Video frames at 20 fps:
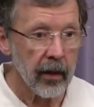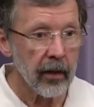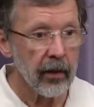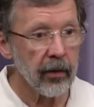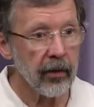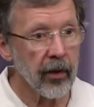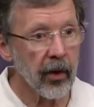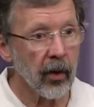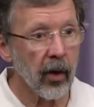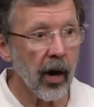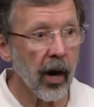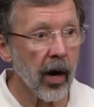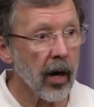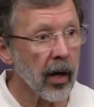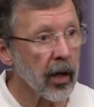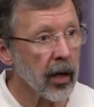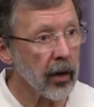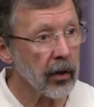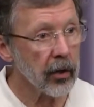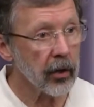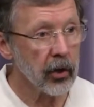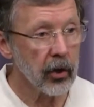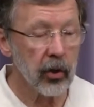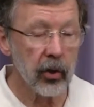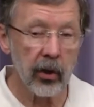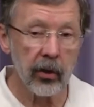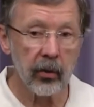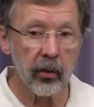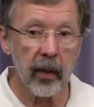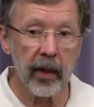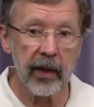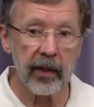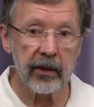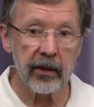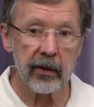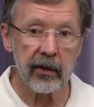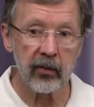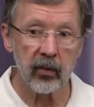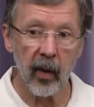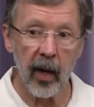there are good
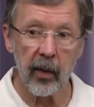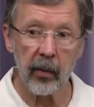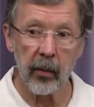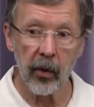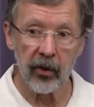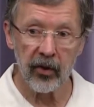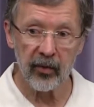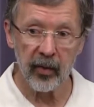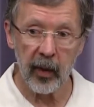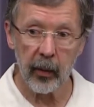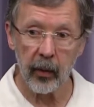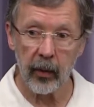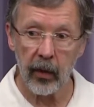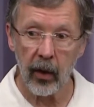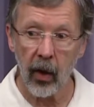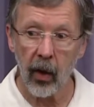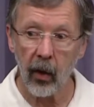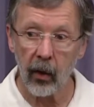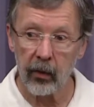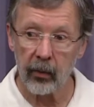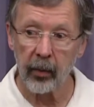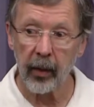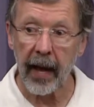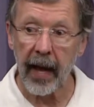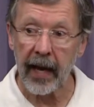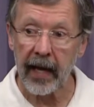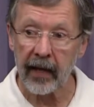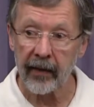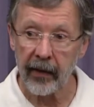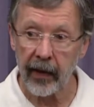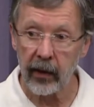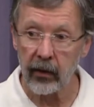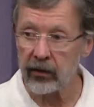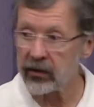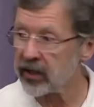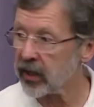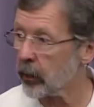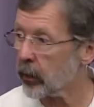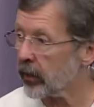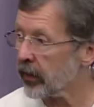reasons why most people hold back and they don't
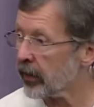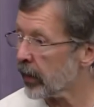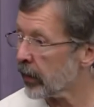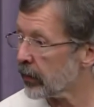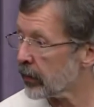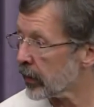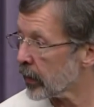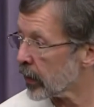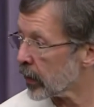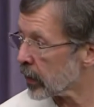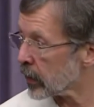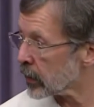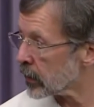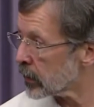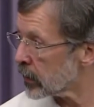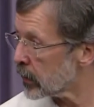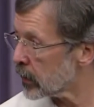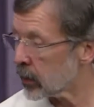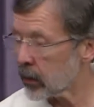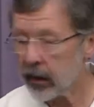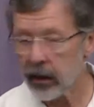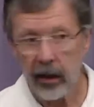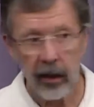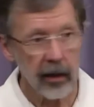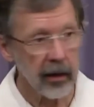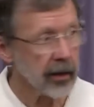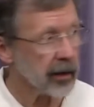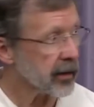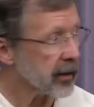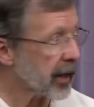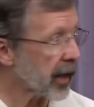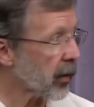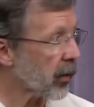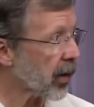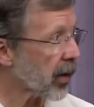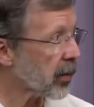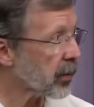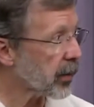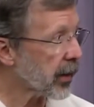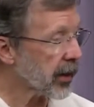say what they think. No. They don't
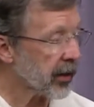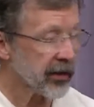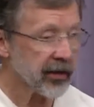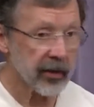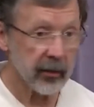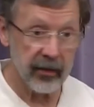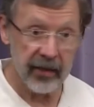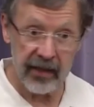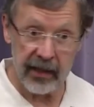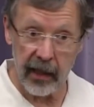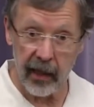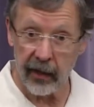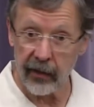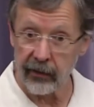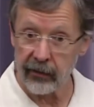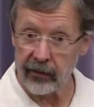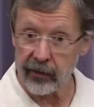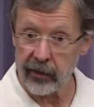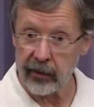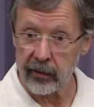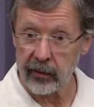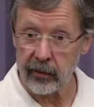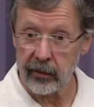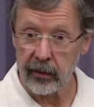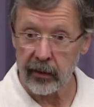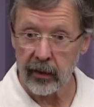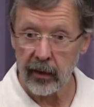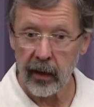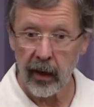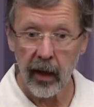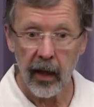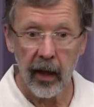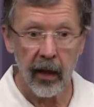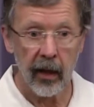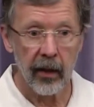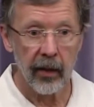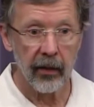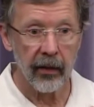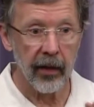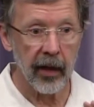want to embarrass themselves.
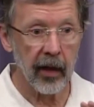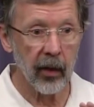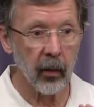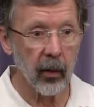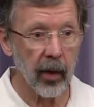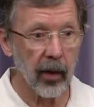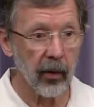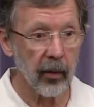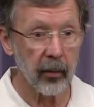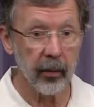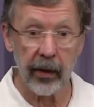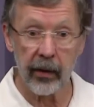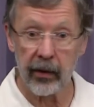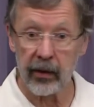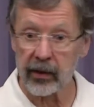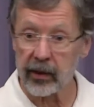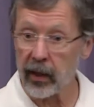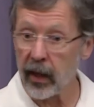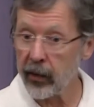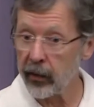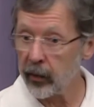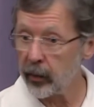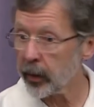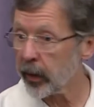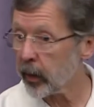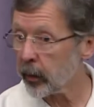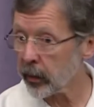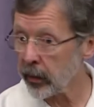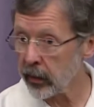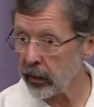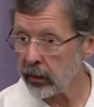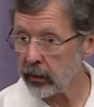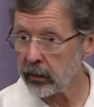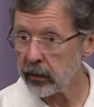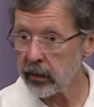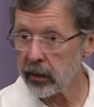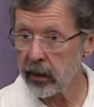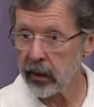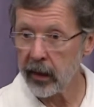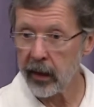They don't want to embarrass other people.
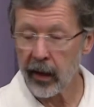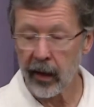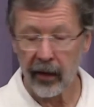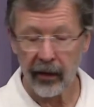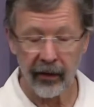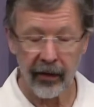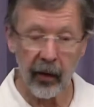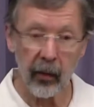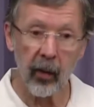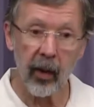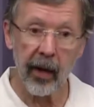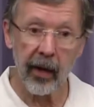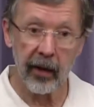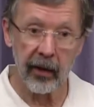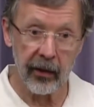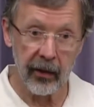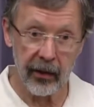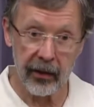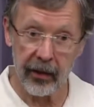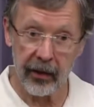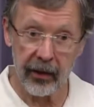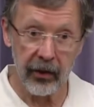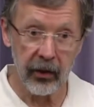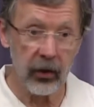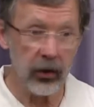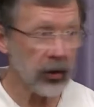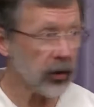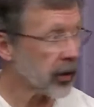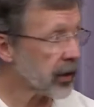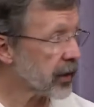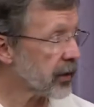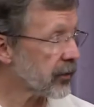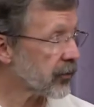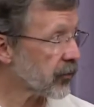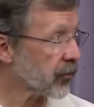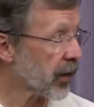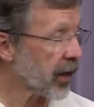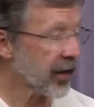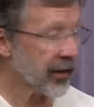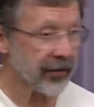They want to look good in
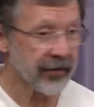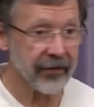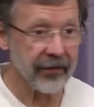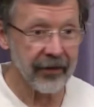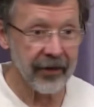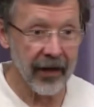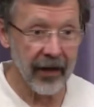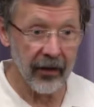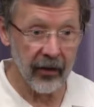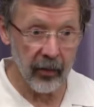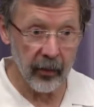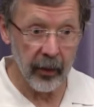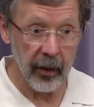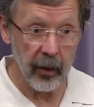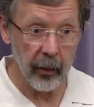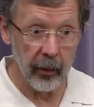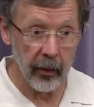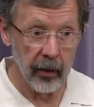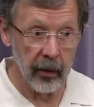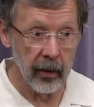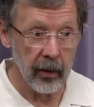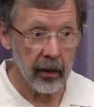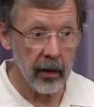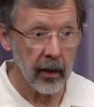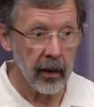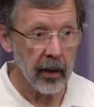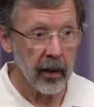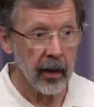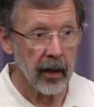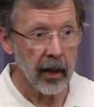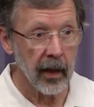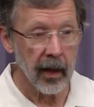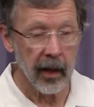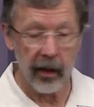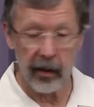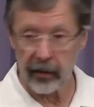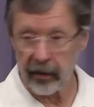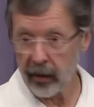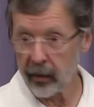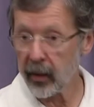front of other people.
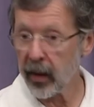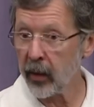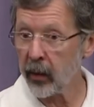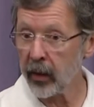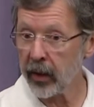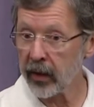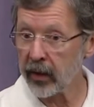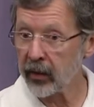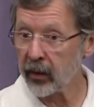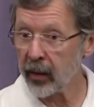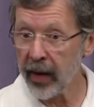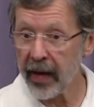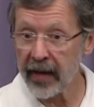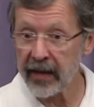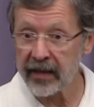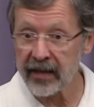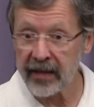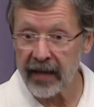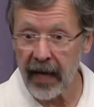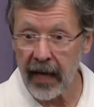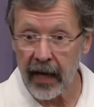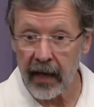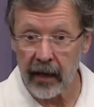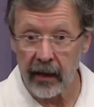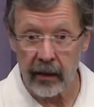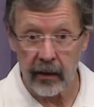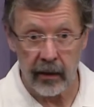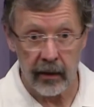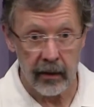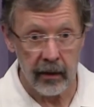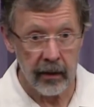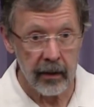Uh, they might want to grandstand.